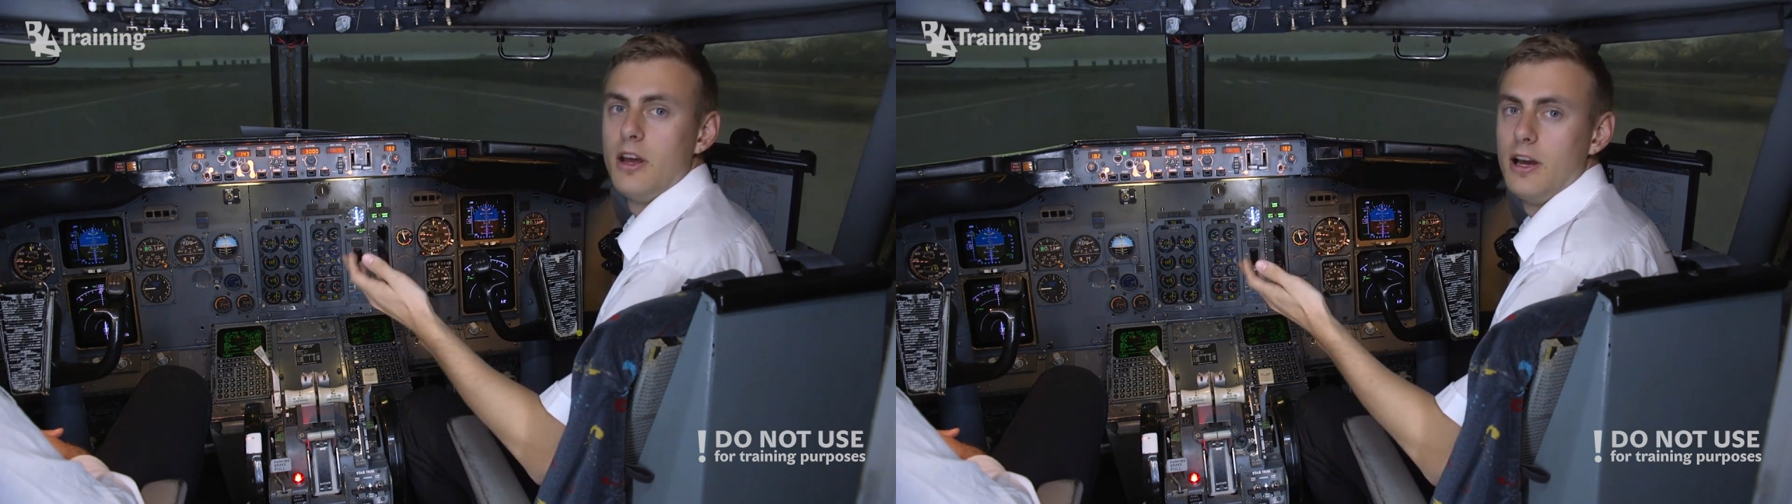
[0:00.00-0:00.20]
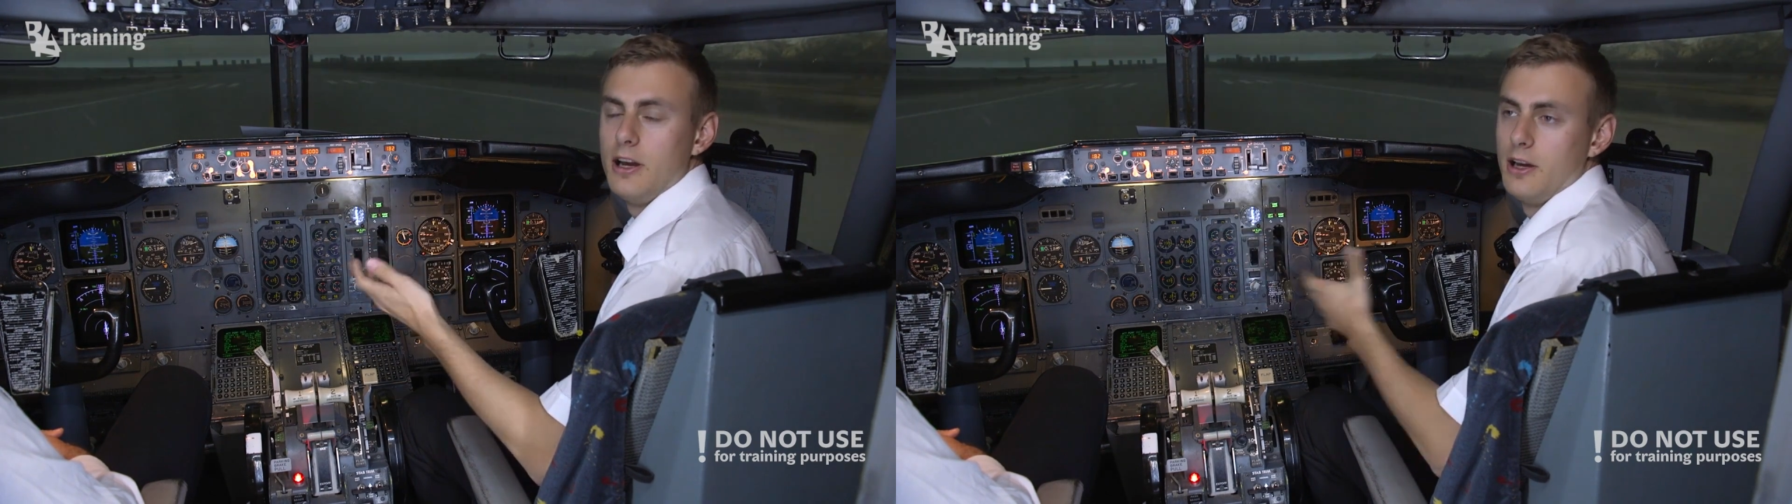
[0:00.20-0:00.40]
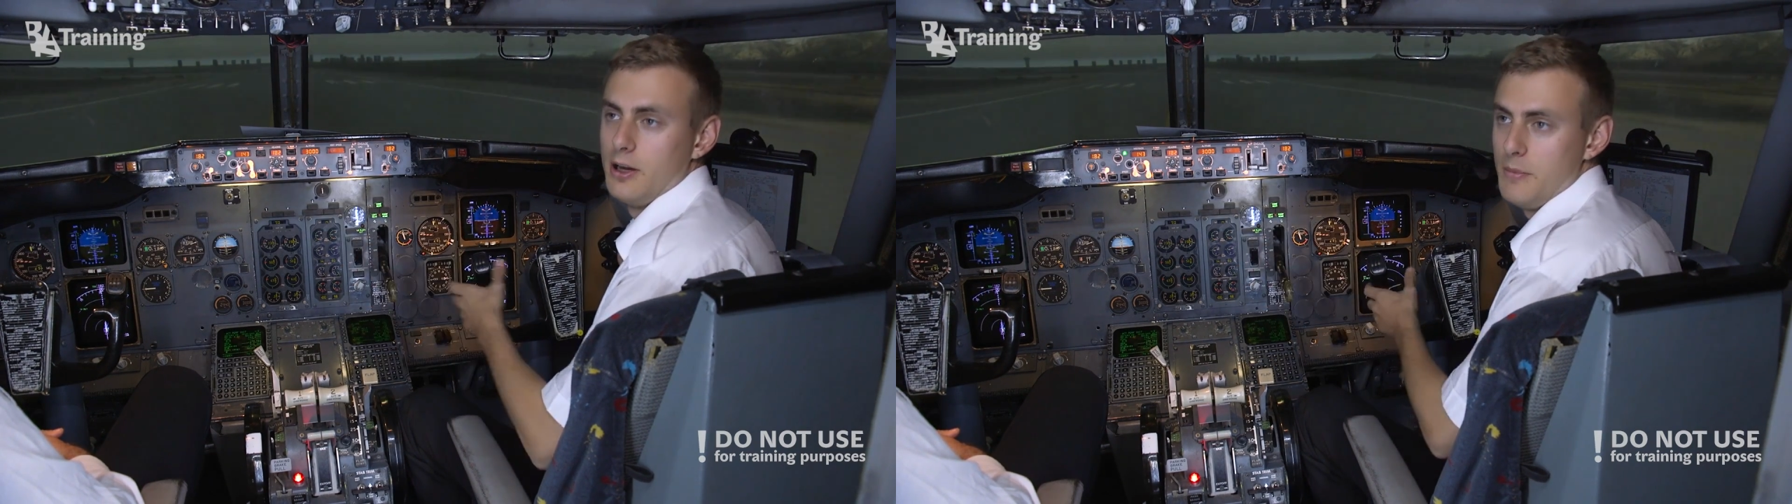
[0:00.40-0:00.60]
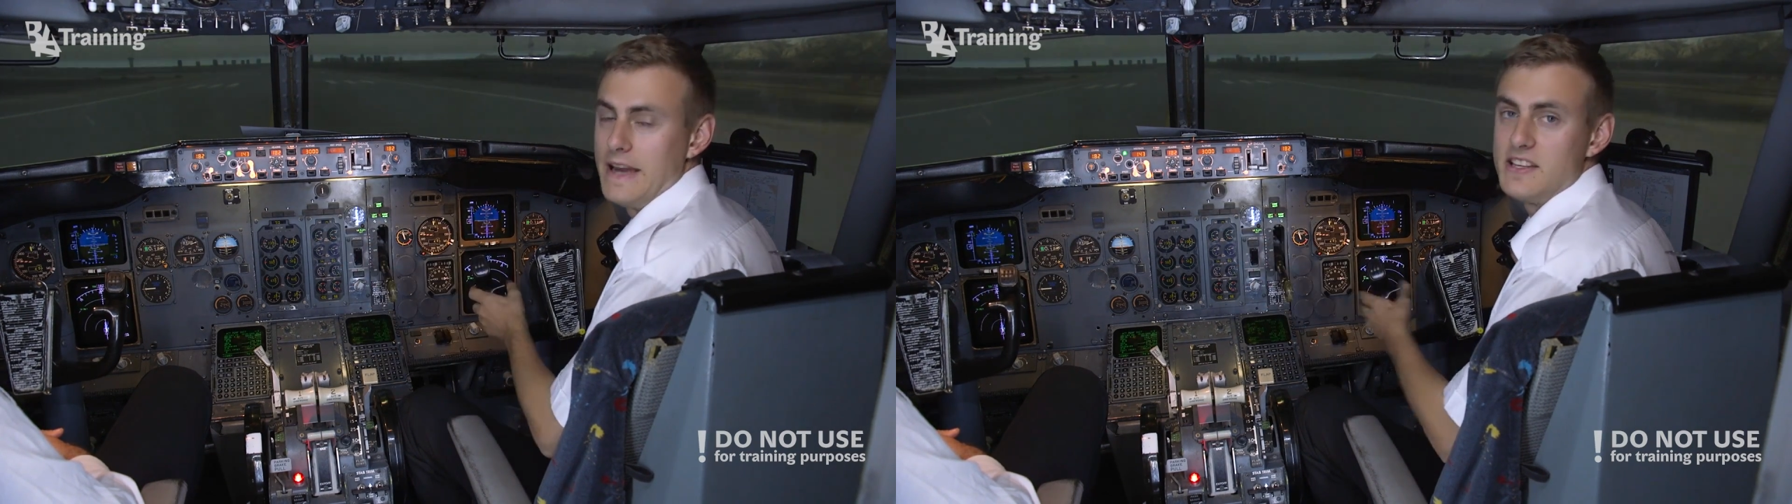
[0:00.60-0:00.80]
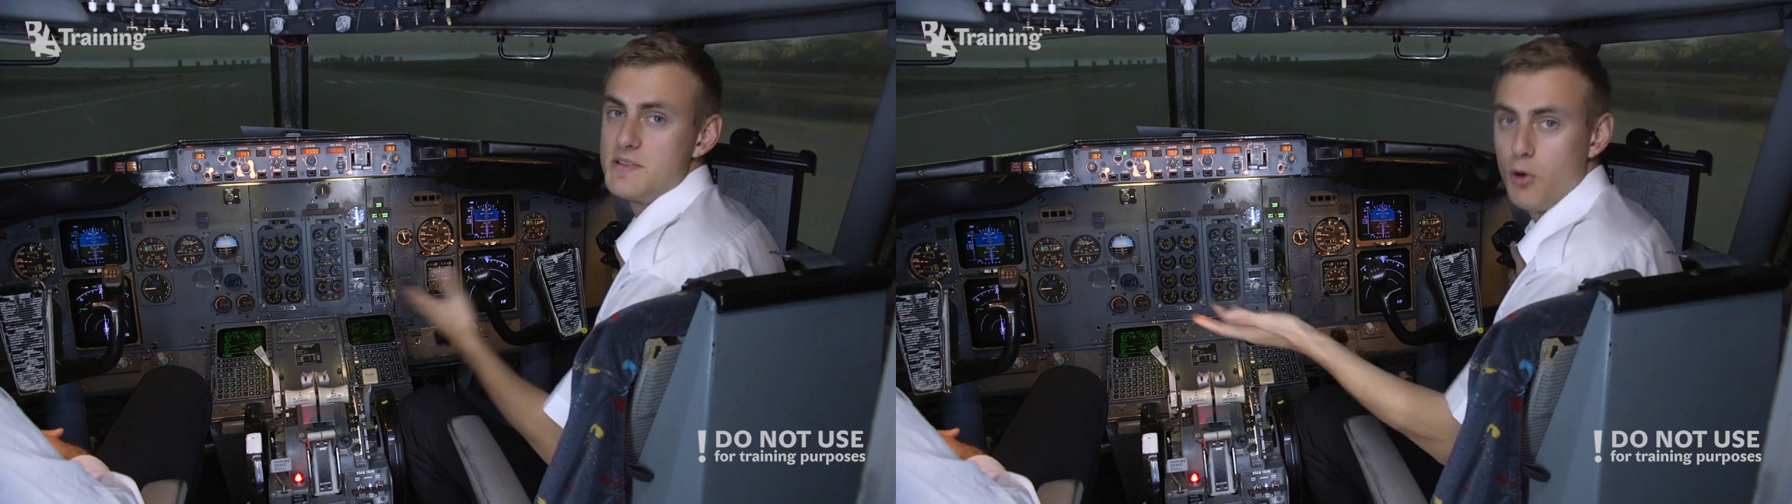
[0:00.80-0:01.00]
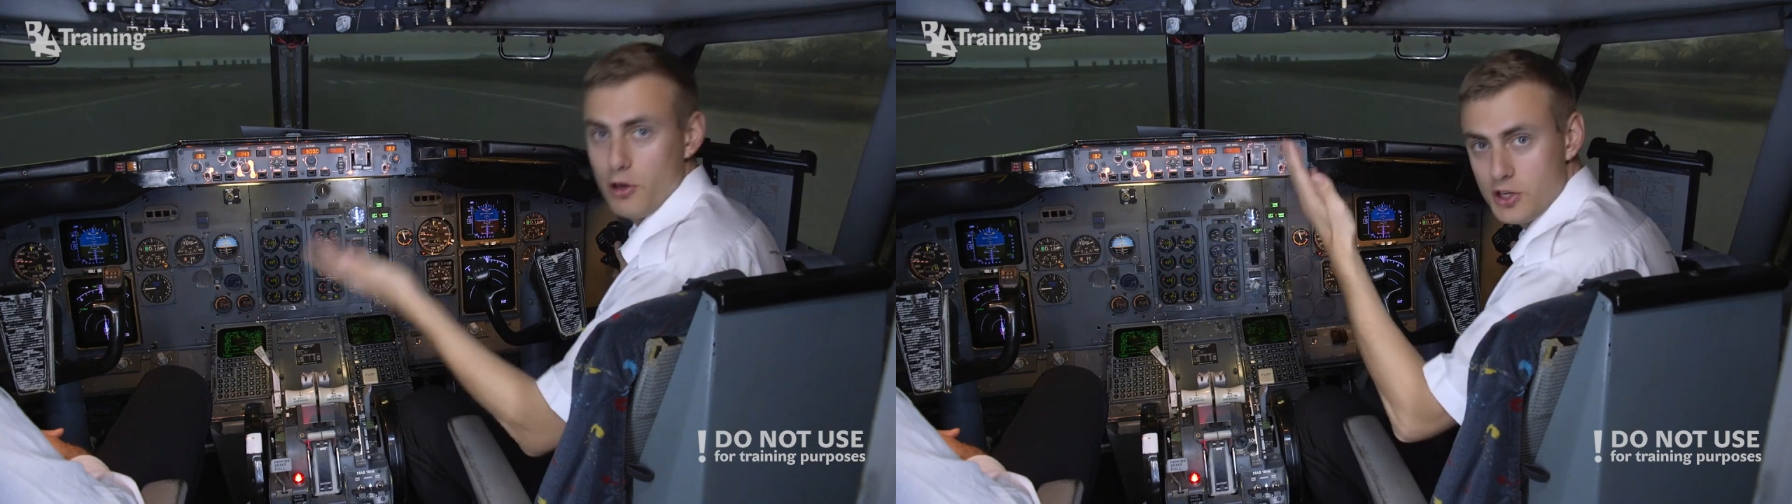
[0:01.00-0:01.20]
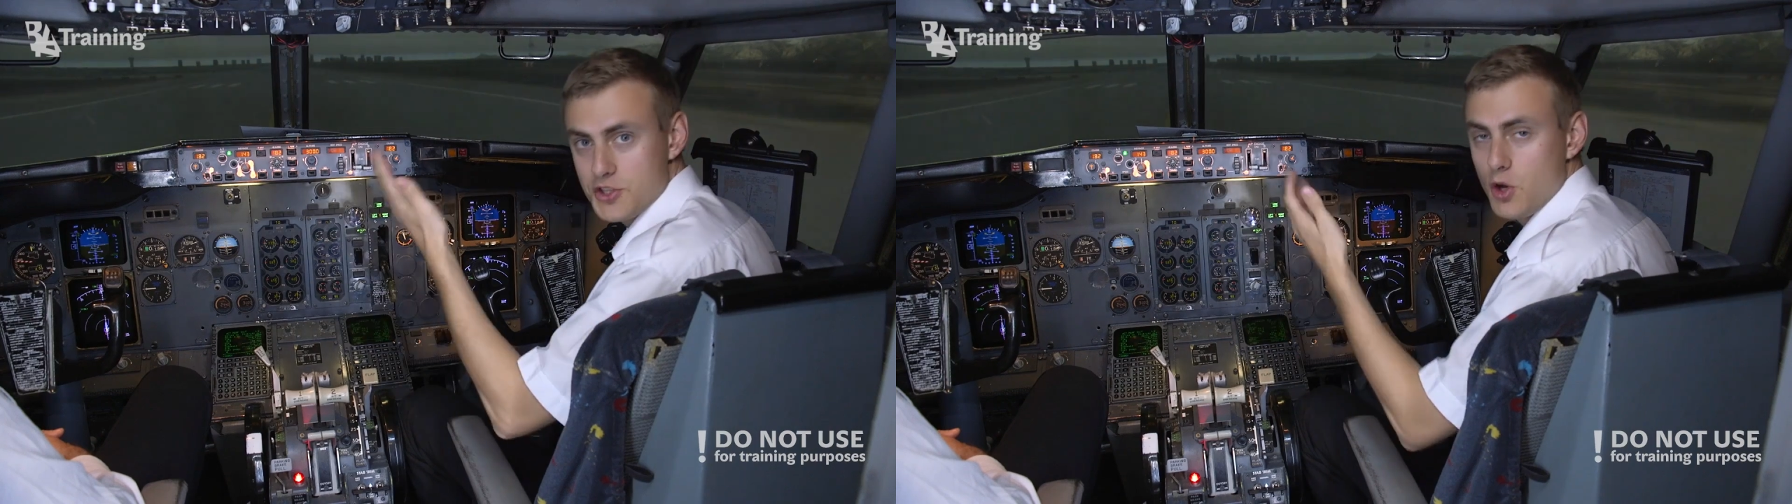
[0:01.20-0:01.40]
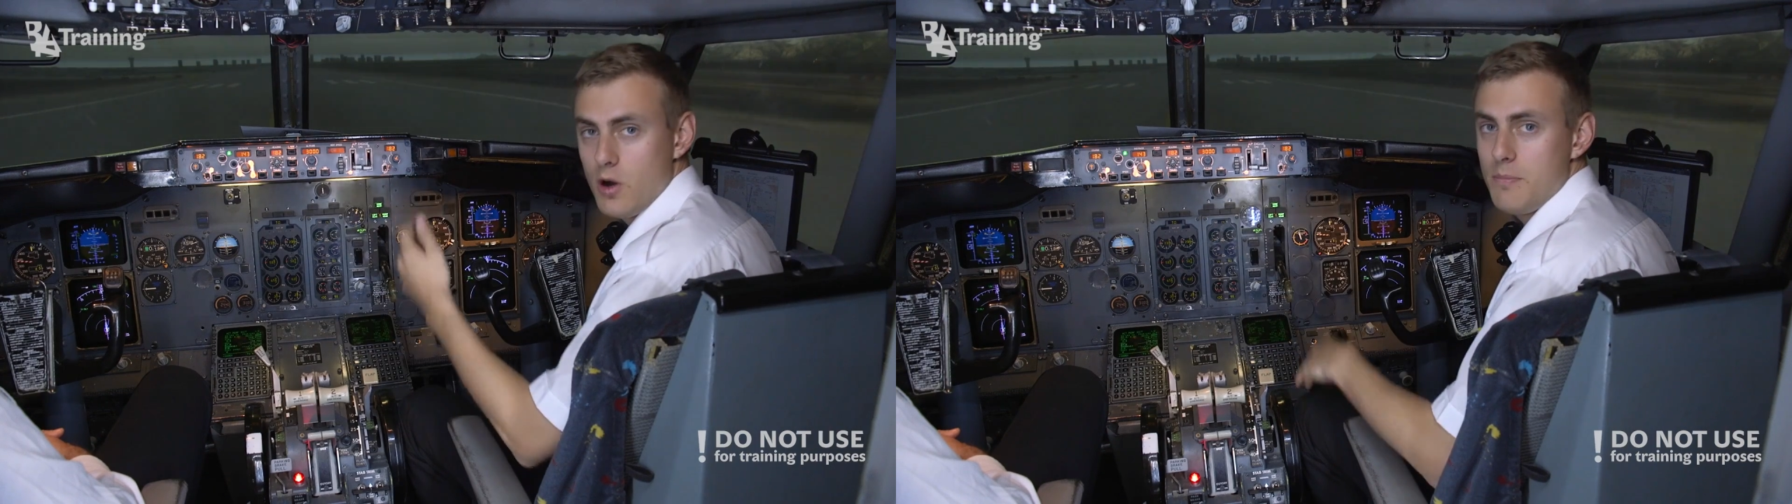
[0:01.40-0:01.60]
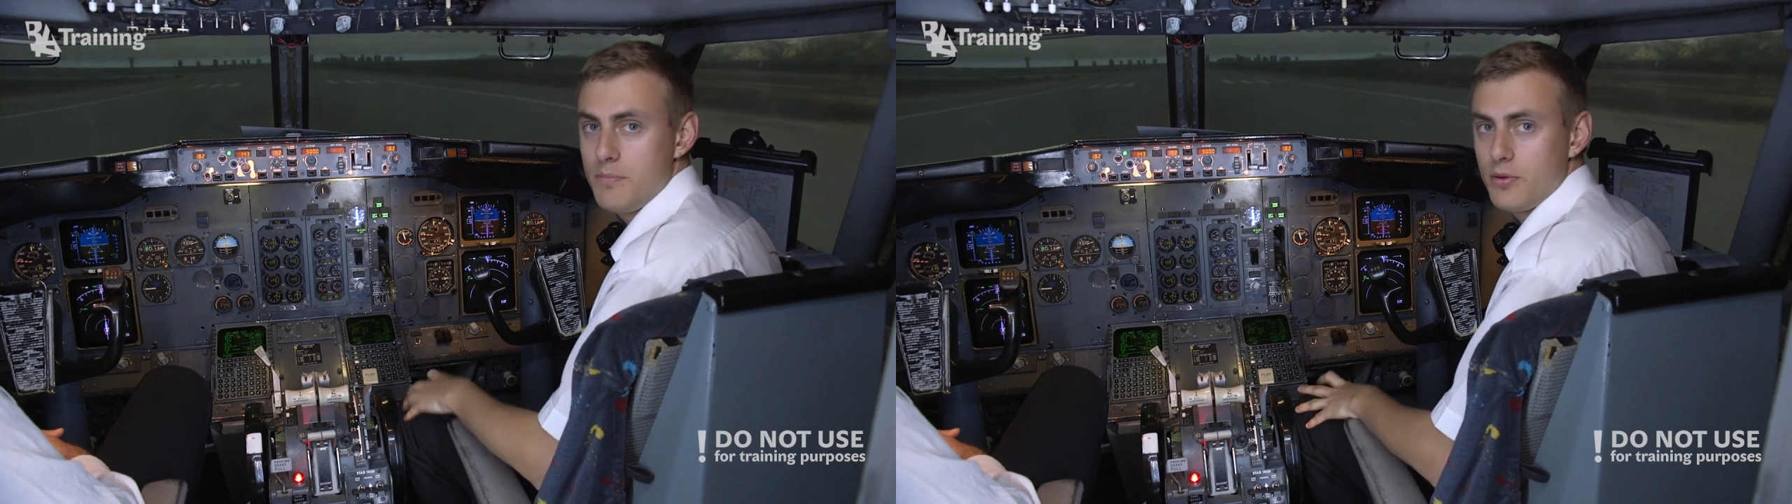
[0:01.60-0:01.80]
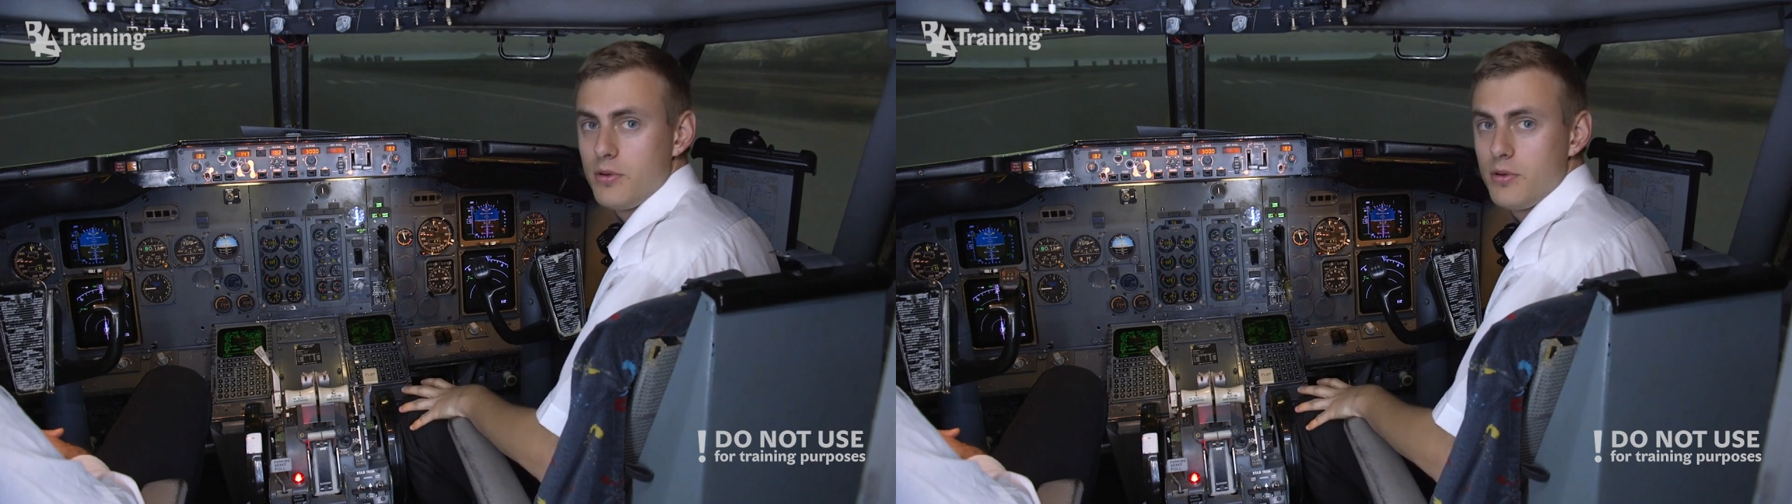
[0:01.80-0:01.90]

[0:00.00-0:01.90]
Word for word: uh, make the spoilers go up.